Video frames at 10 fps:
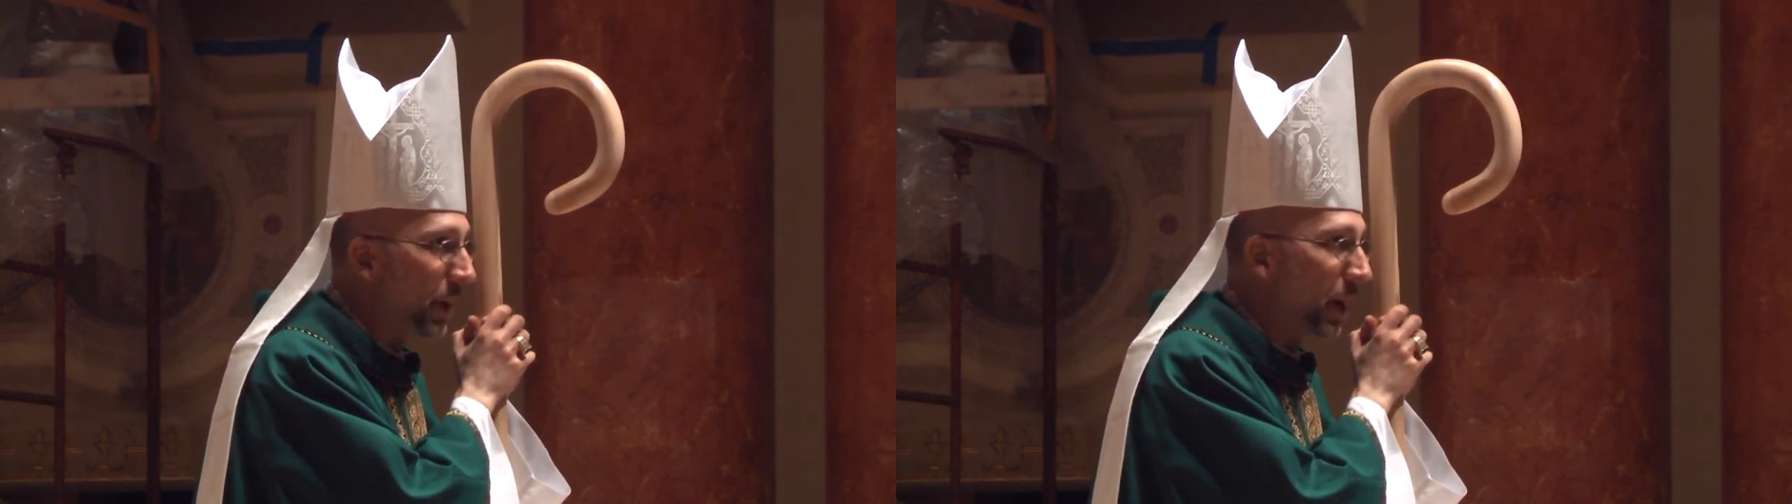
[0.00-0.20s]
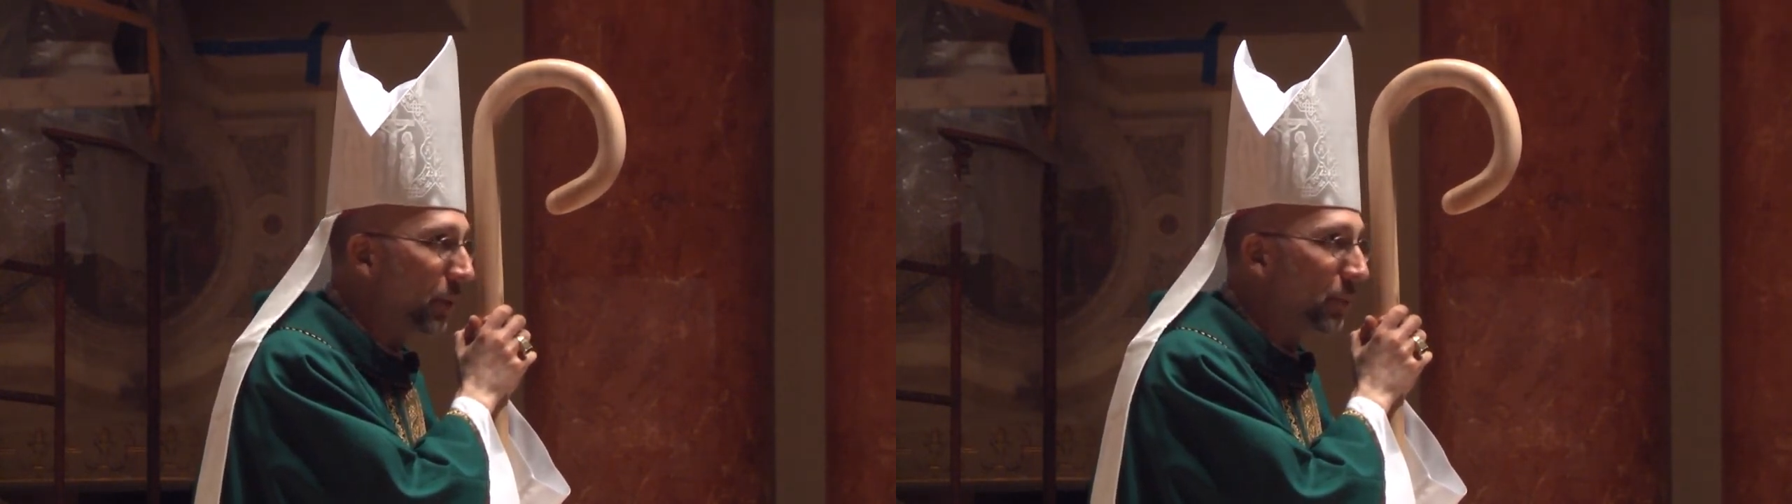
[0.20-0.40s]

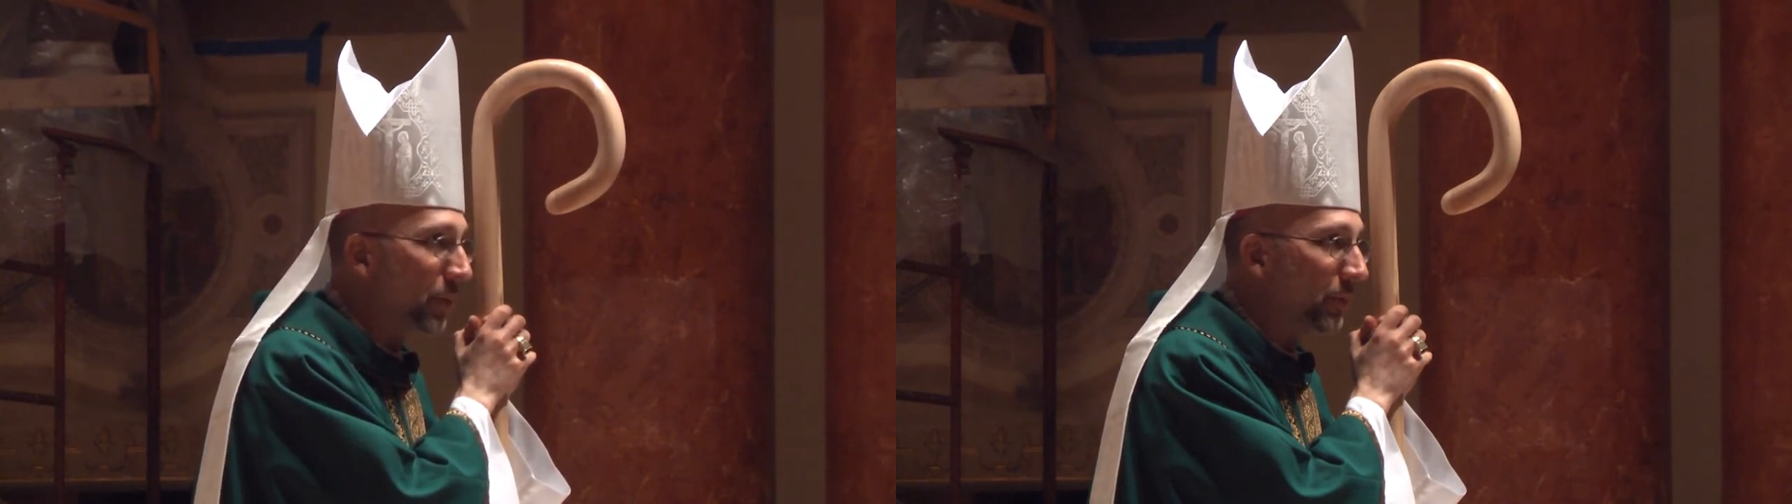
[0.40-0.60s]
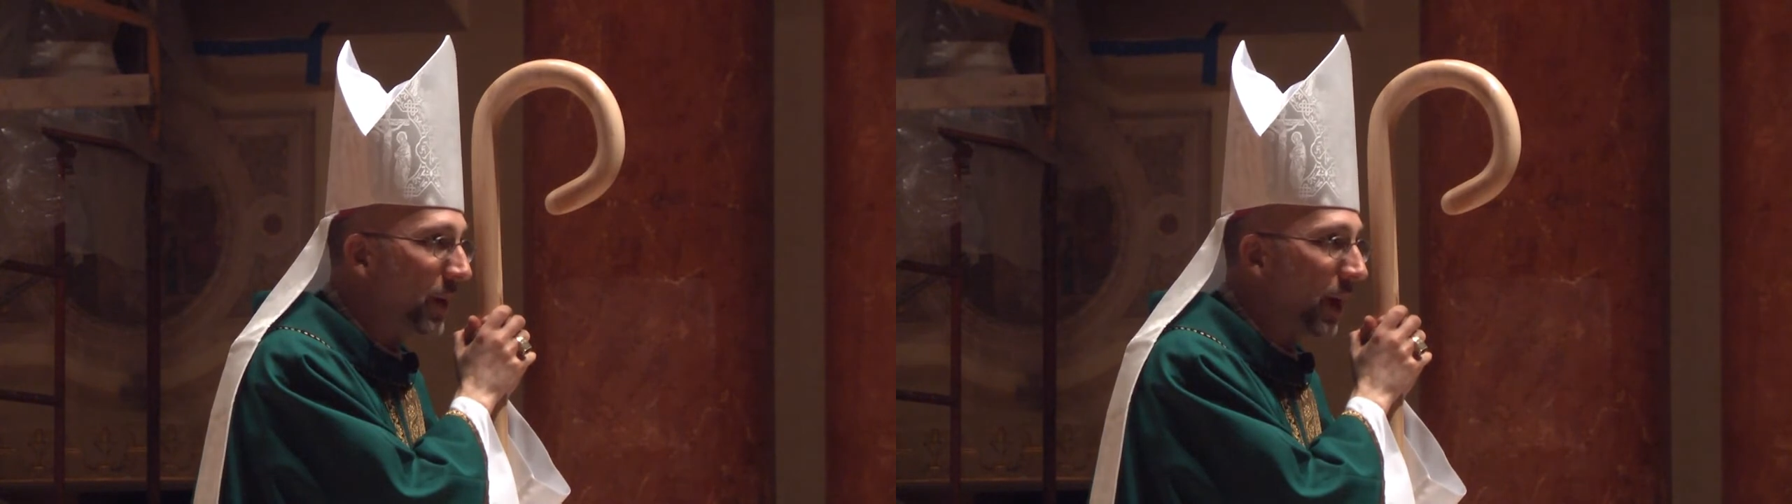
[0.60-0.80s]
power
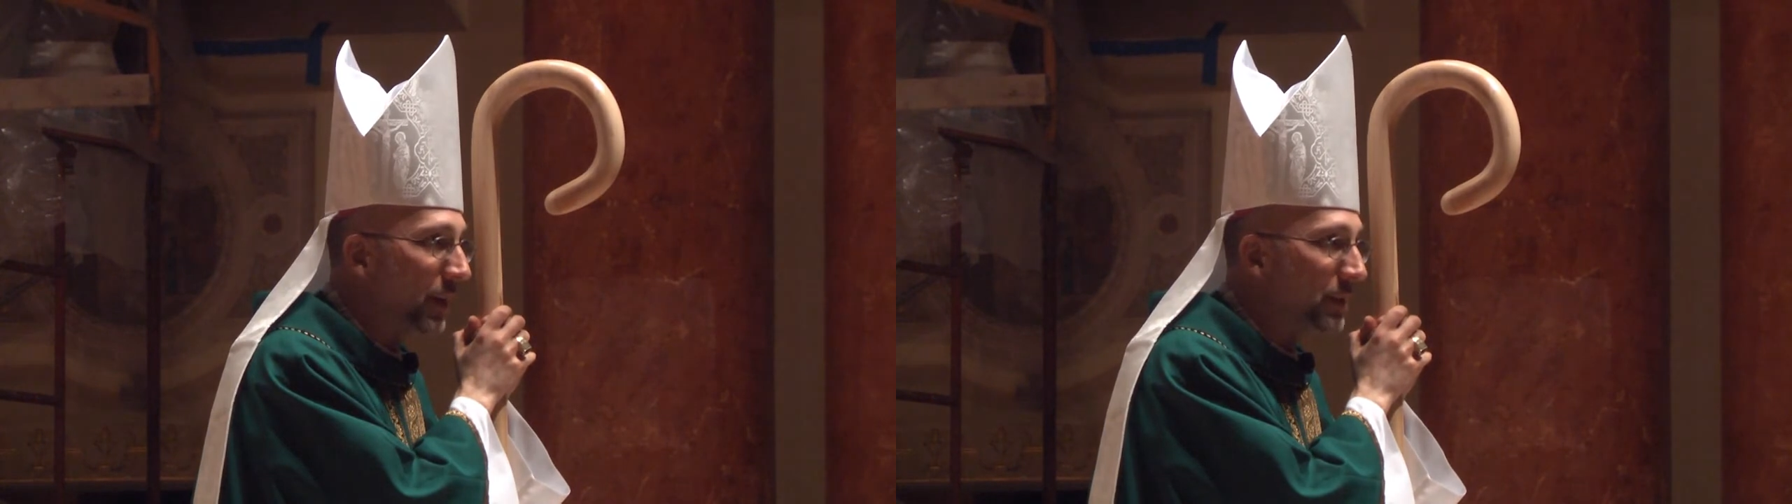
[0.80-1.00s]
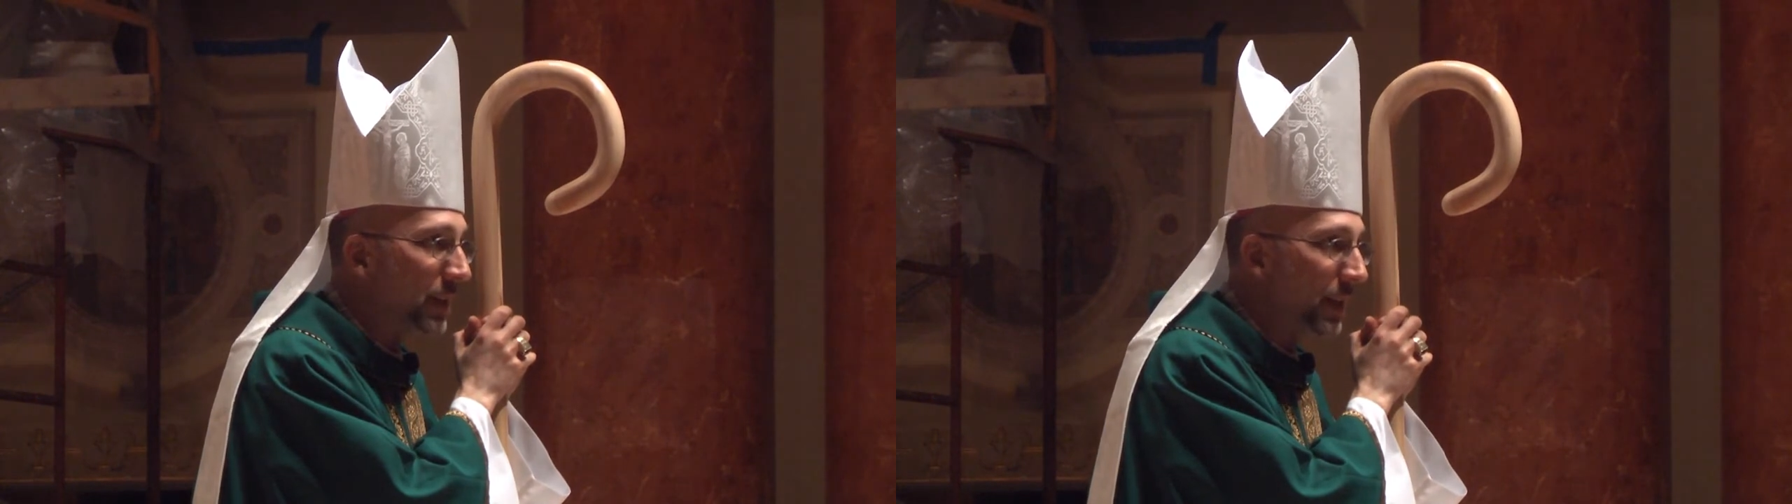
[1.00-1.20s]
of
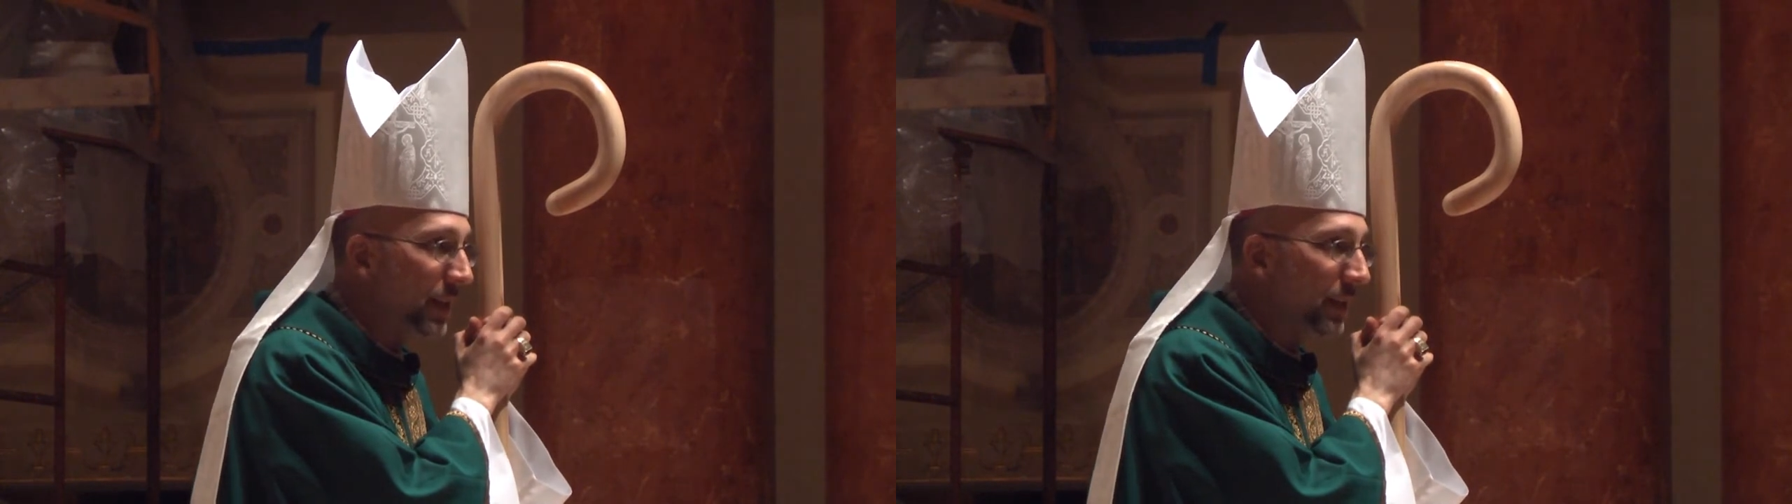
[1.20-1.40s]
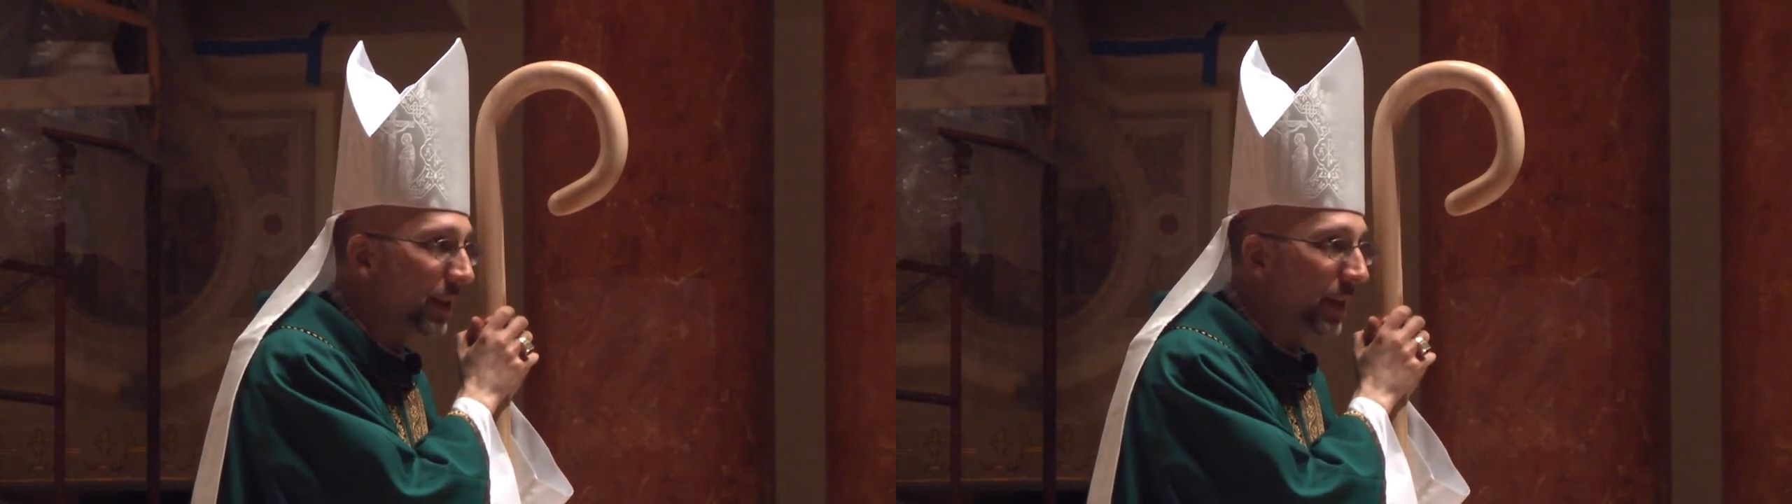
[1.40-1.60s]
God's
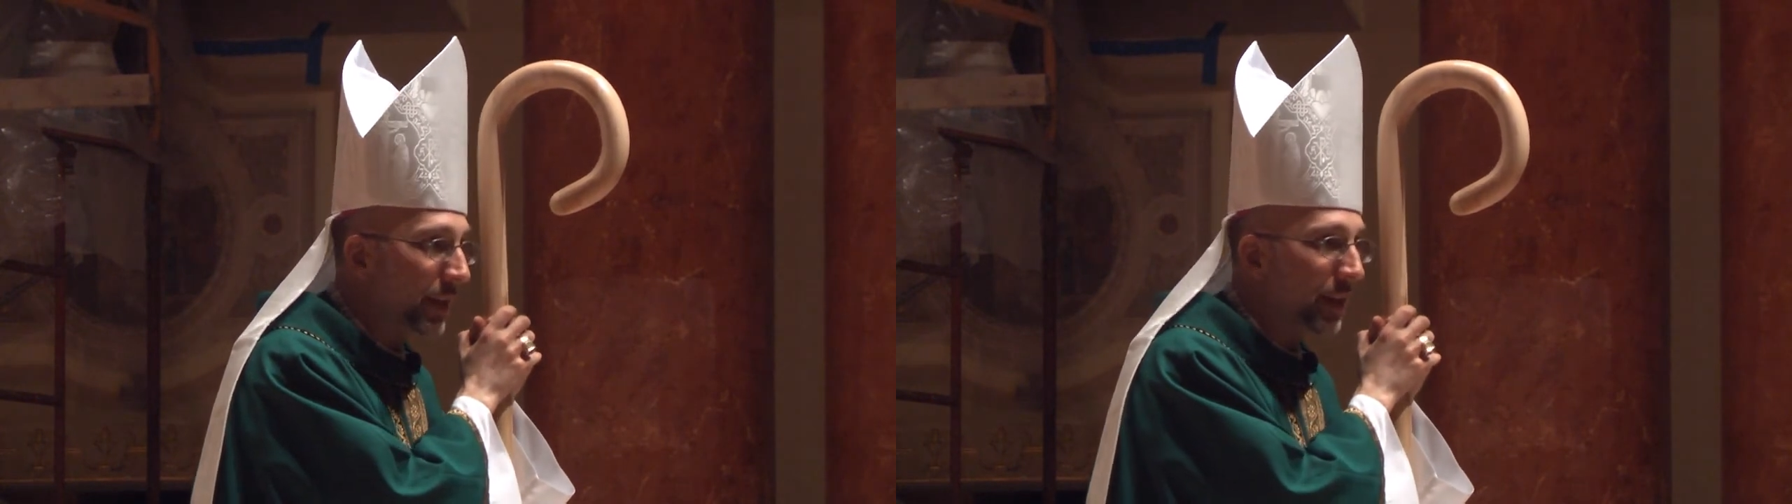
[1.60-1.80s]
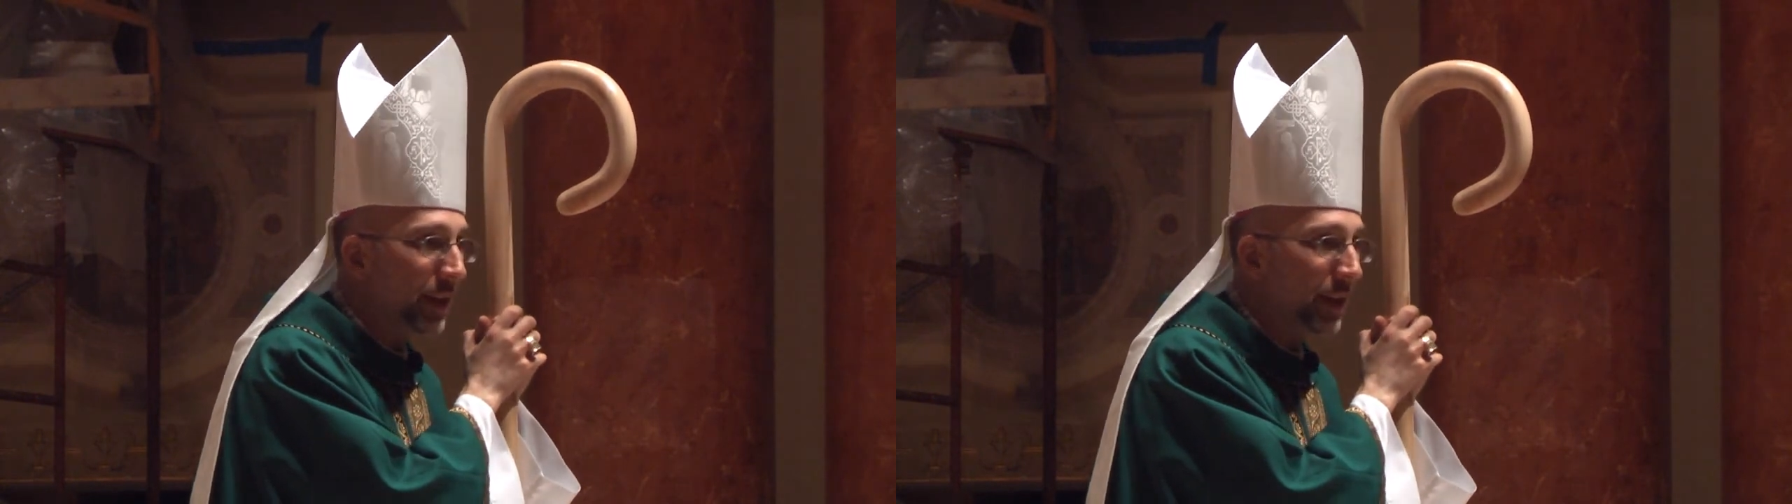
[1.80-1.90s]
healing